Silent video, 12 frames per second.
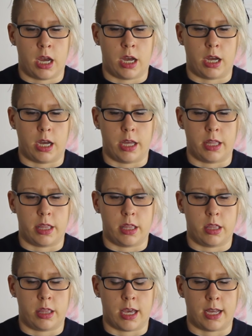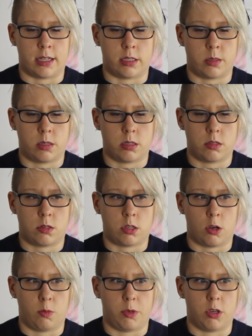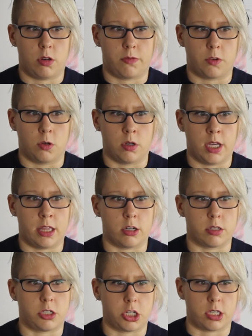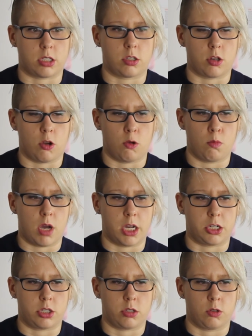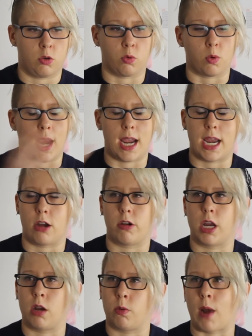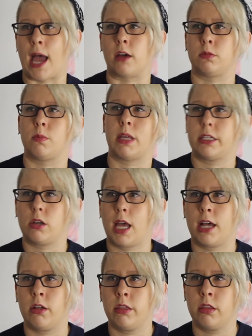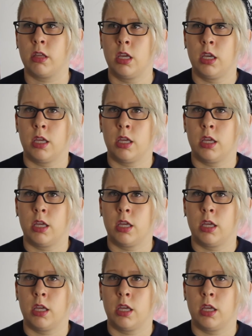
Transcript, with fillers: Uh, that's so beautiful, and there's just so much gray area around mental health